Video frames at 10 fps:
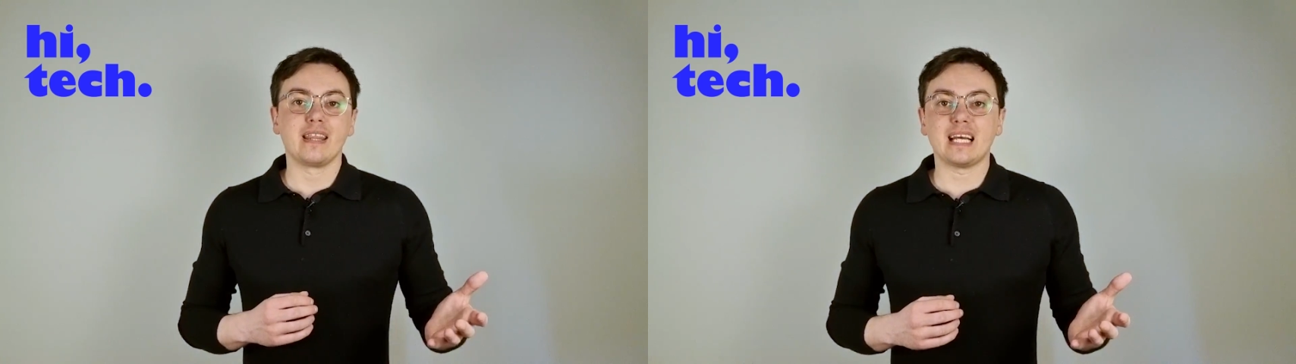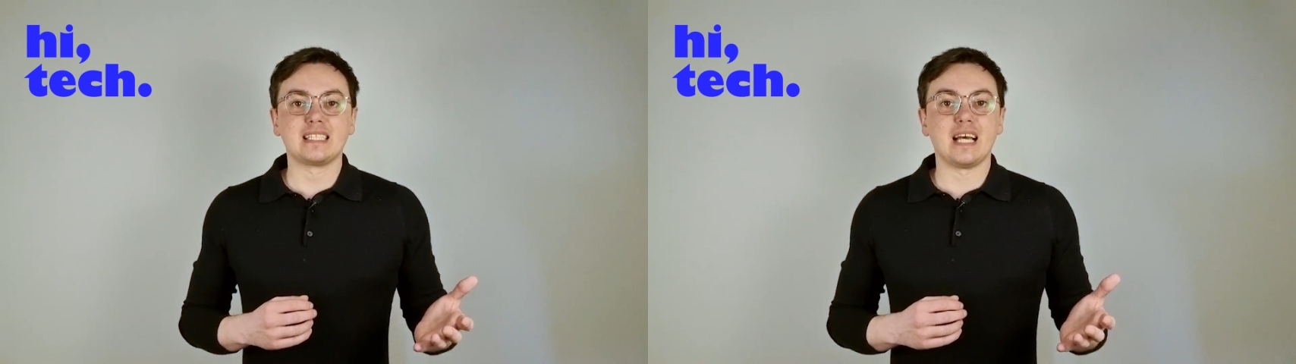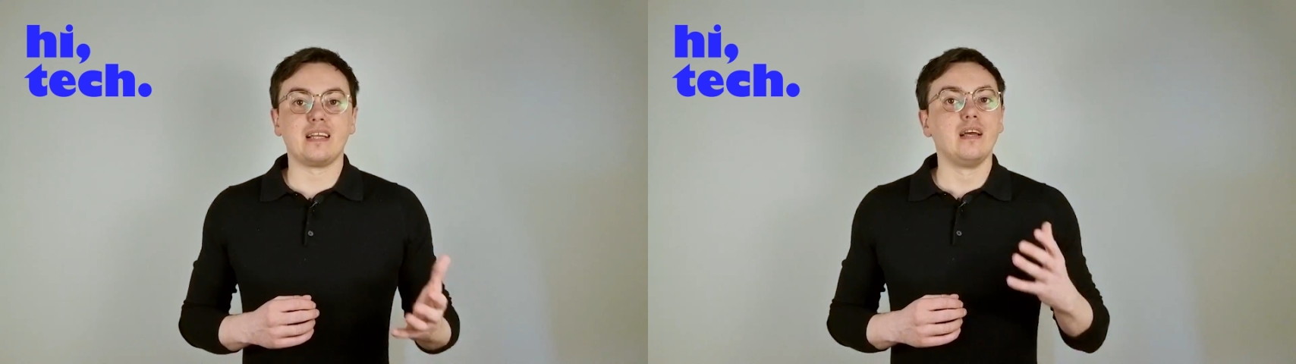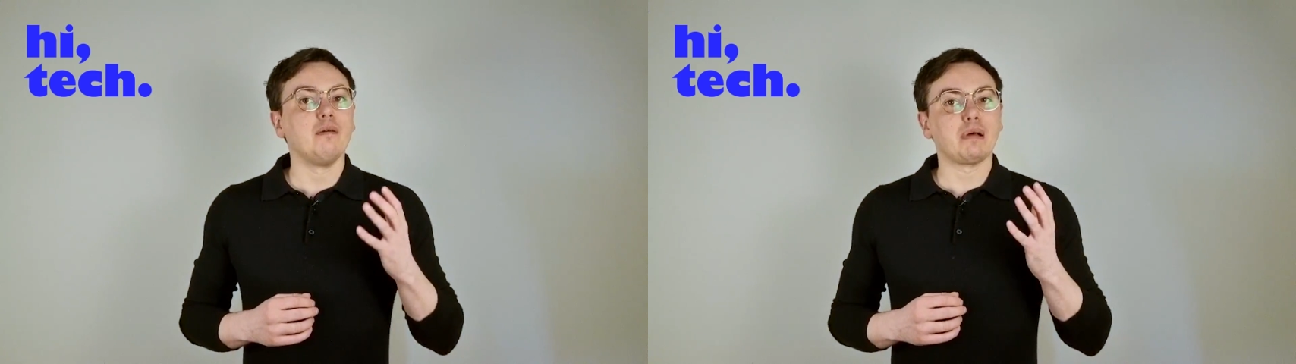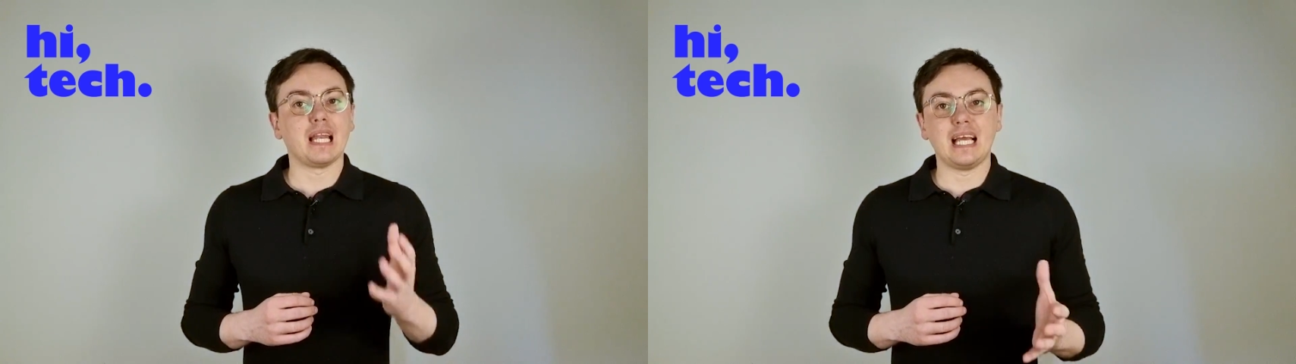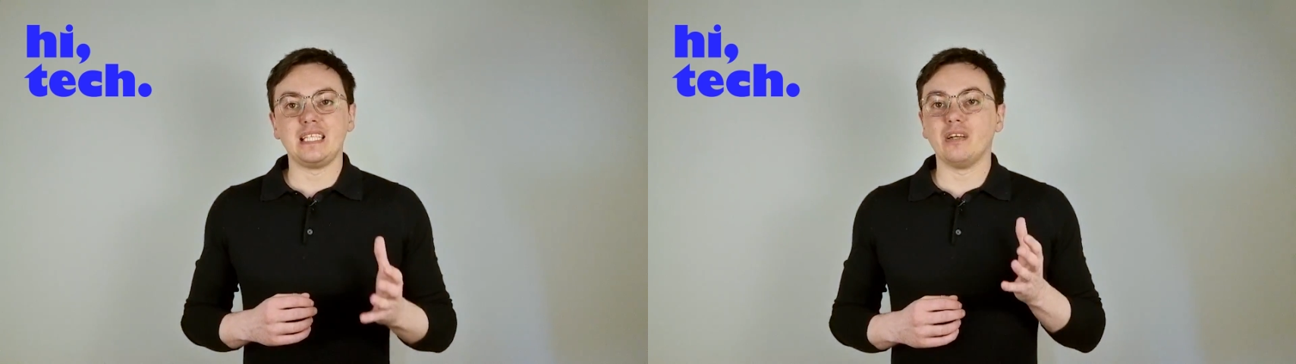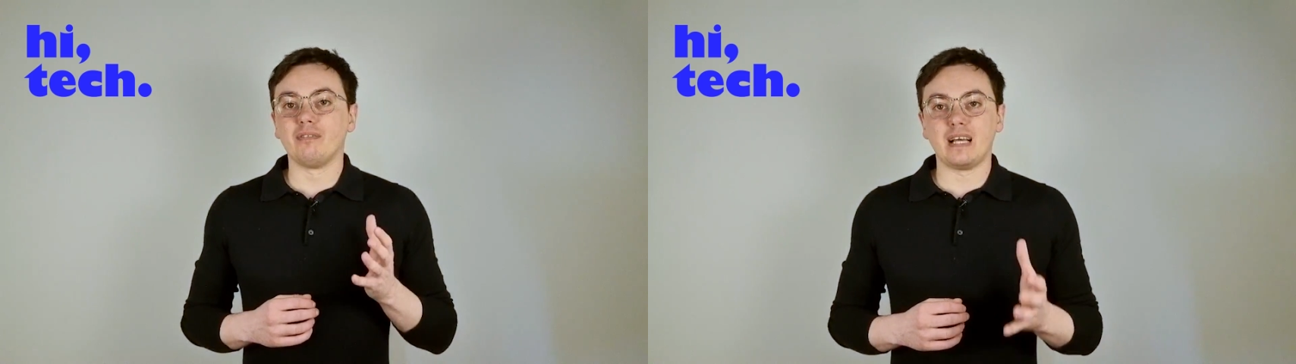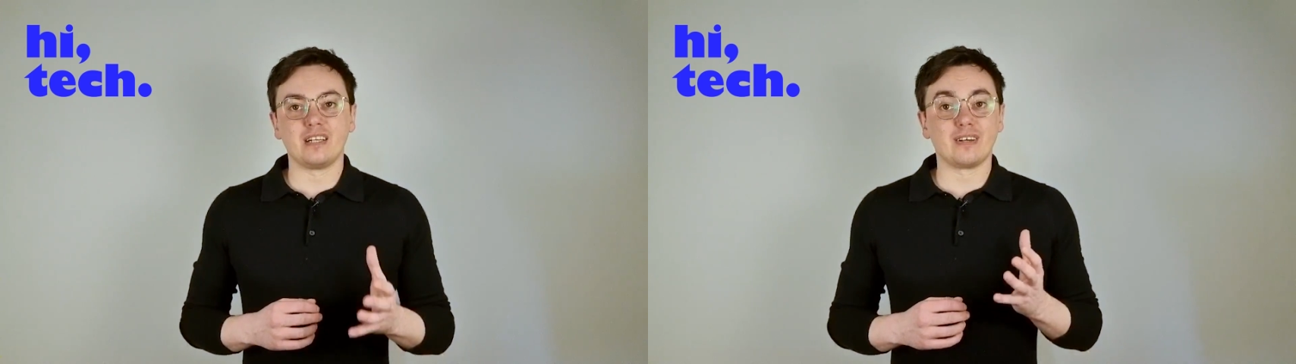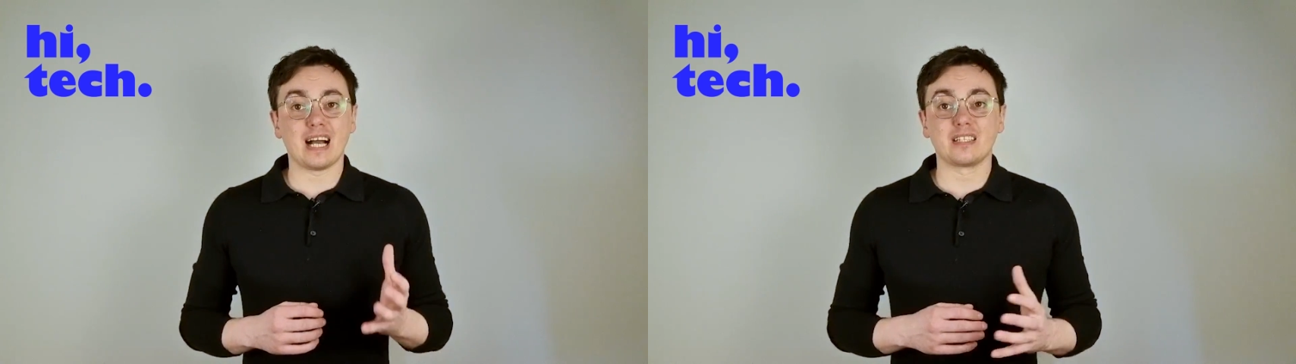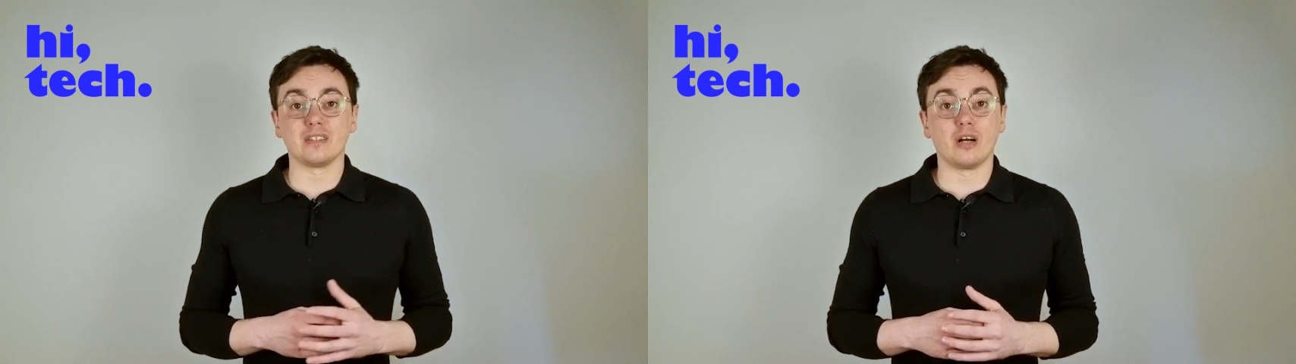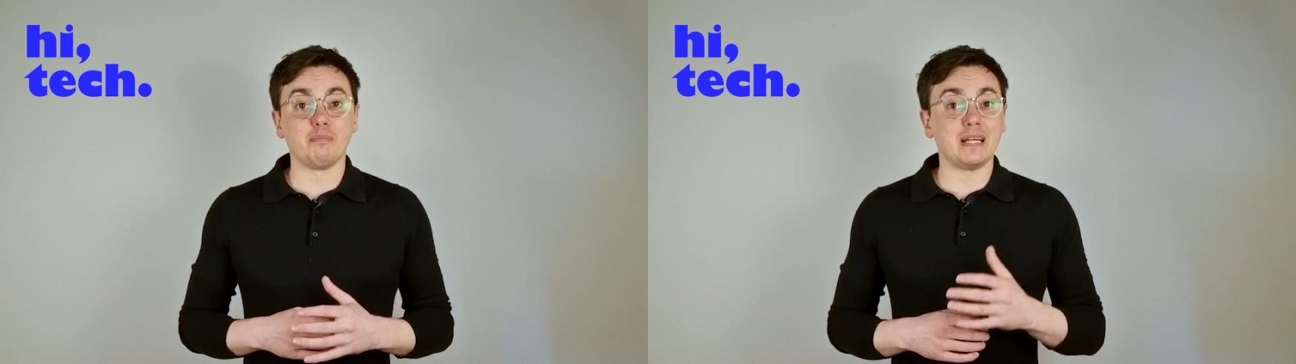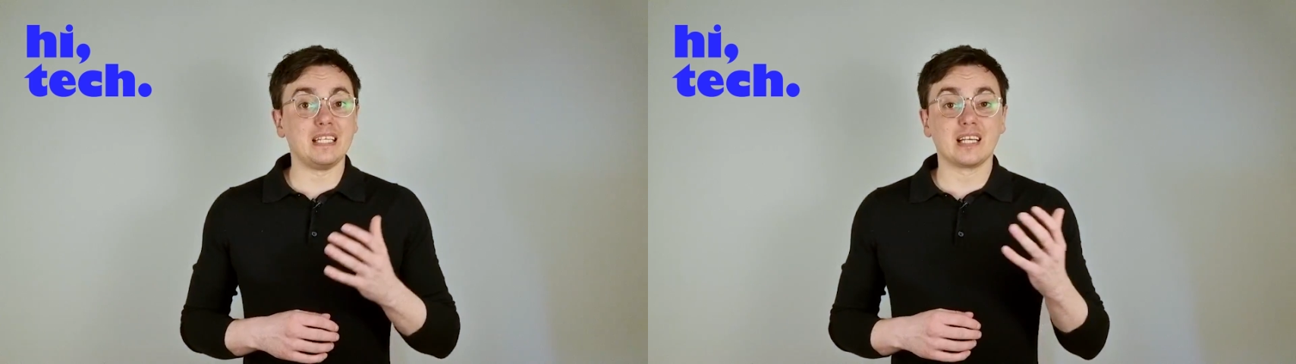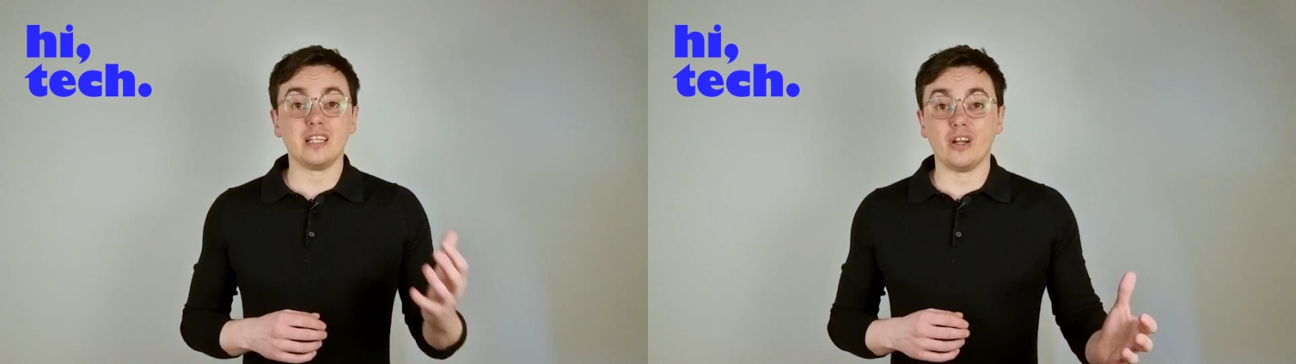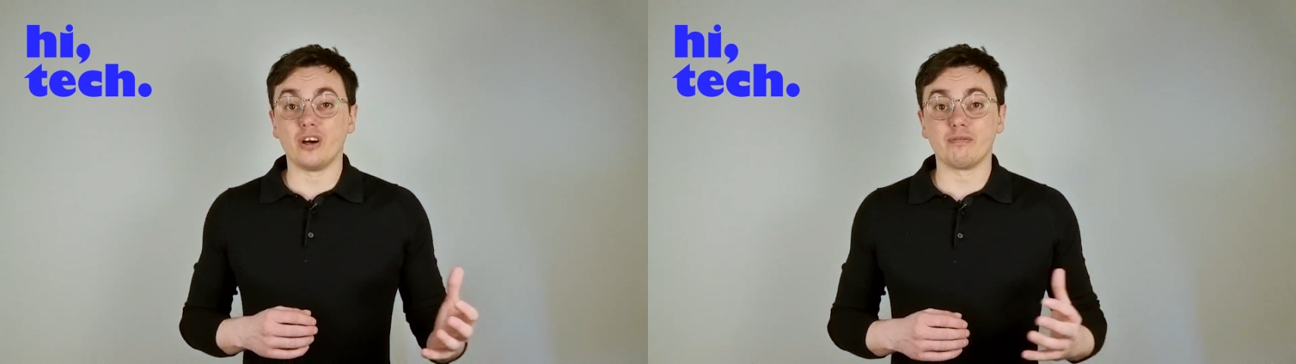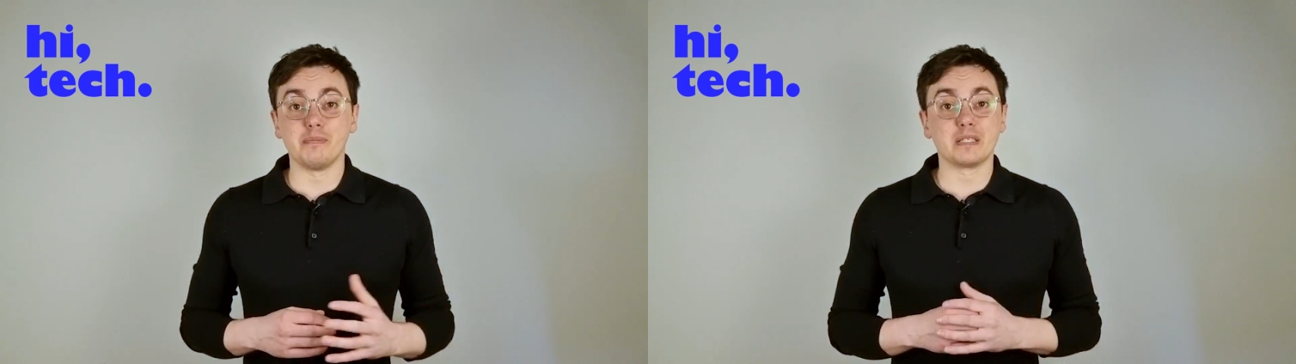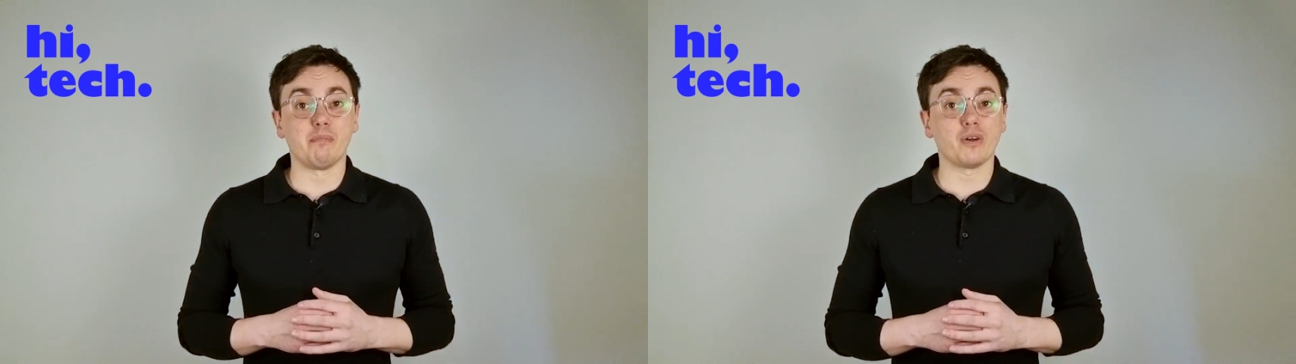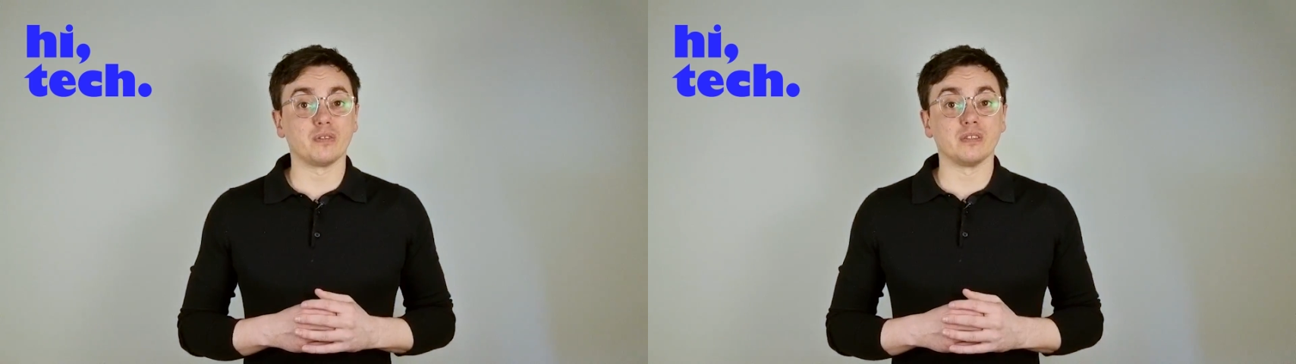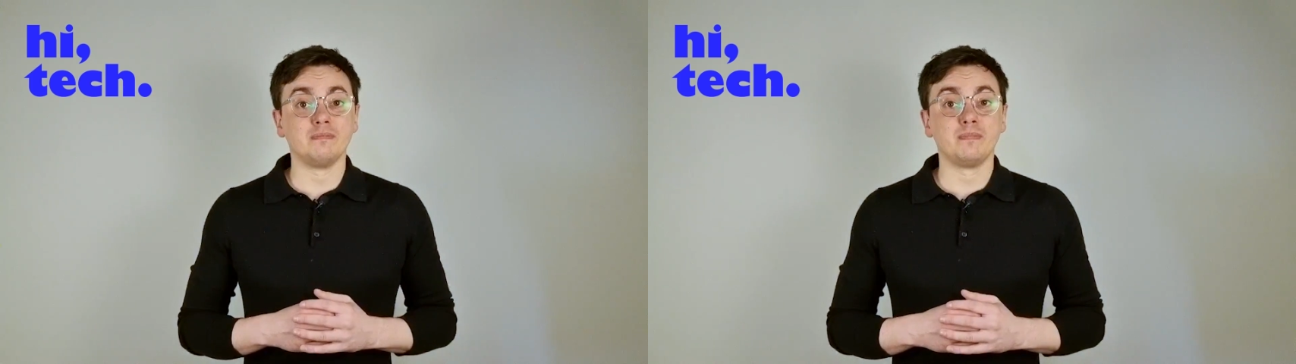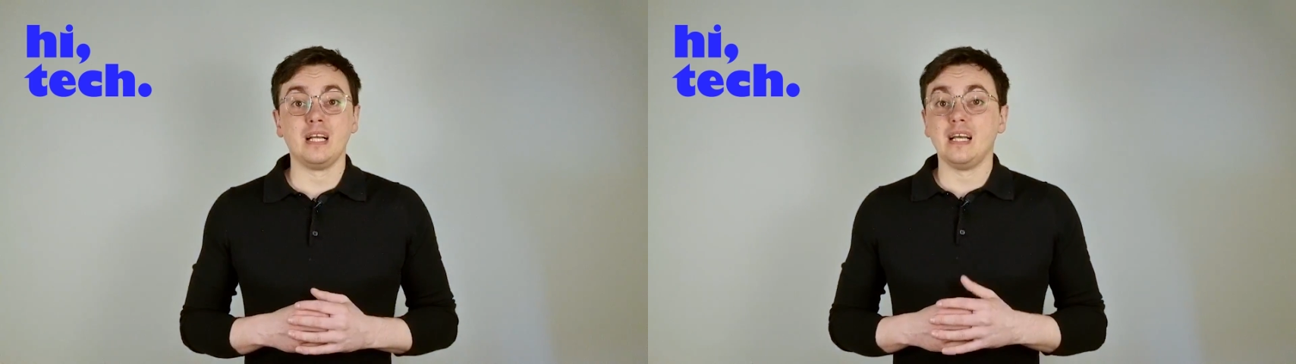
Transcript: That said, plenty of international companies can learn from its model.